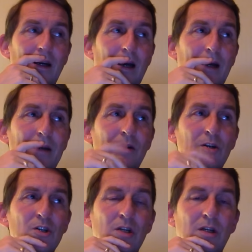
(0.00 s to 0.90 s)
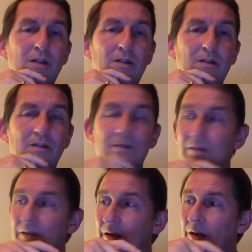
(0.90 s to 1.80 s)
And Ursula
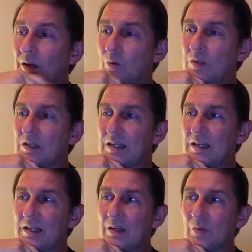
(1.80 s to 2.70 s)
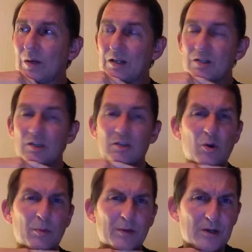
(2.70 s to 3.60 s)
was leading the way as the
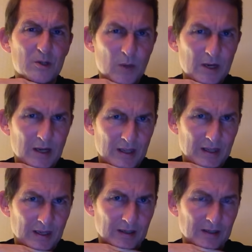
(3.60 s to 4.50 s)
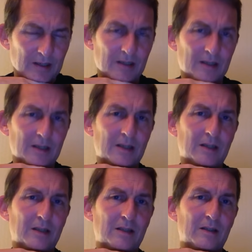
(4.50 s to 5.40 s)
dominant twin, I think.
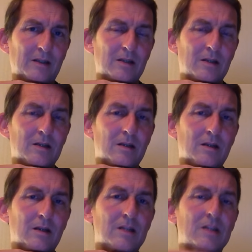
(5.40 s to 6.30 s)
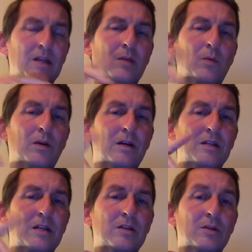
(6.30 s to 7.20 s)
I say they weren't
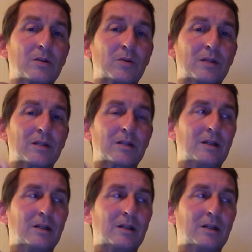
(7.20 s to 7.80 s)
identical twins